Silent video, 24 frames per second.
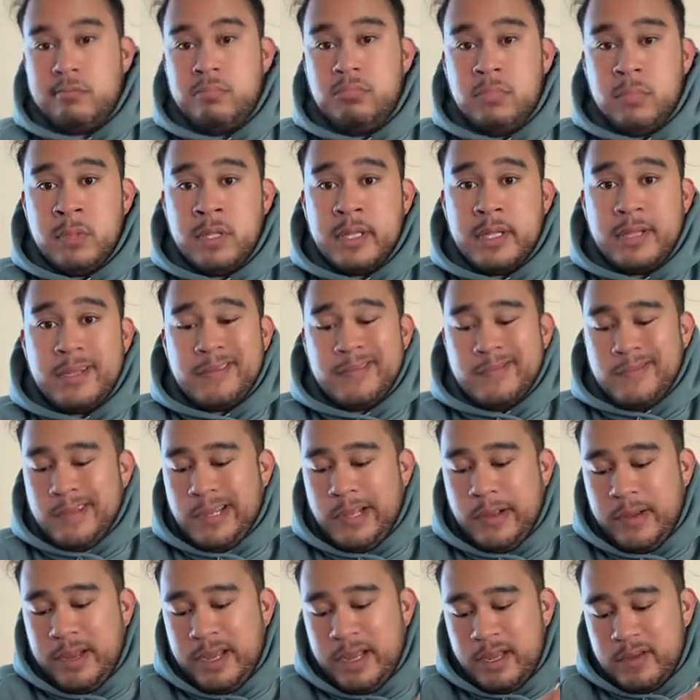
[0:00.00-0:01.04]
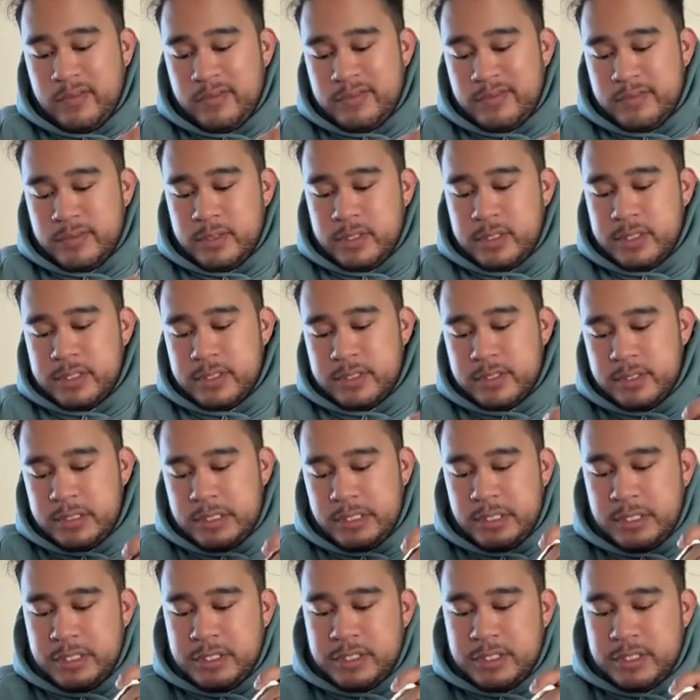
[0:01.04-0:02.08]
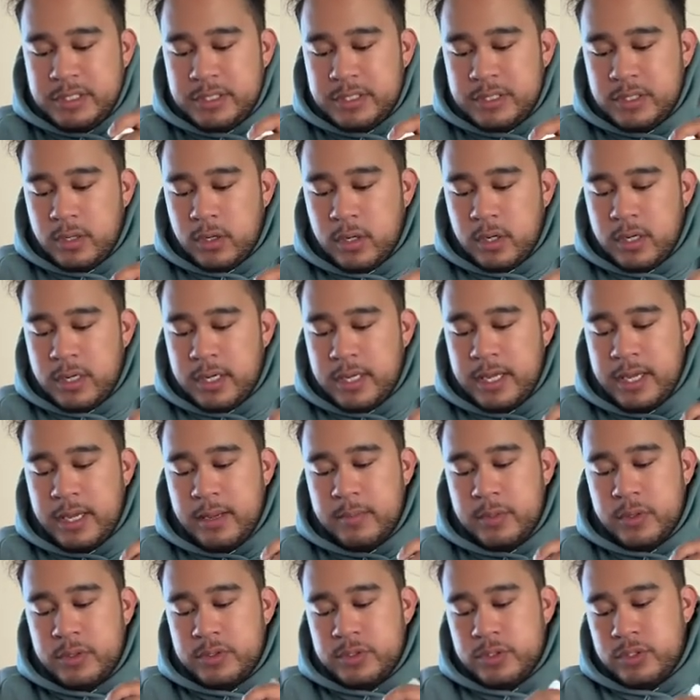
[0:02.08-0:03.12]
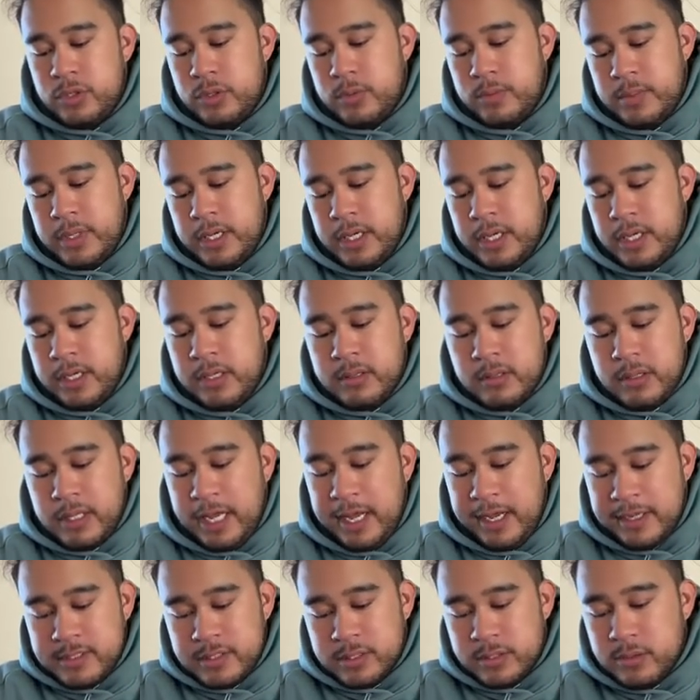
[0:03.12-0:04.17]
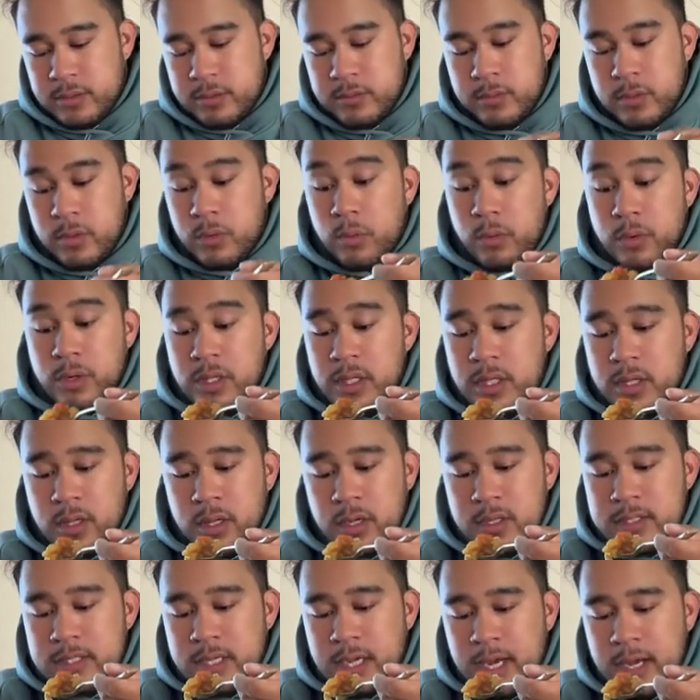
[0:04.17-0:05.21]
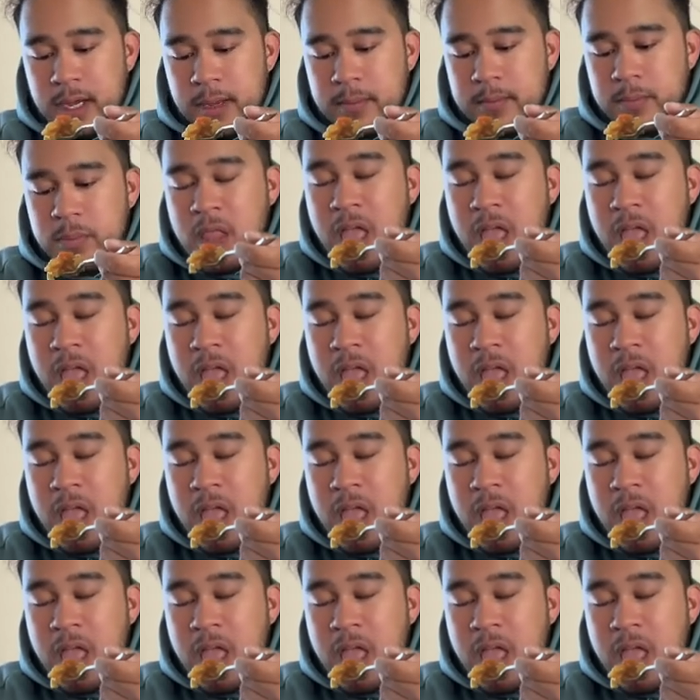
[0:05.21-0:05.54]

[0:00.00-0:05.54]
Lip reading: And then now I have this delicious hearty ham bone soup. It lasts a really long time.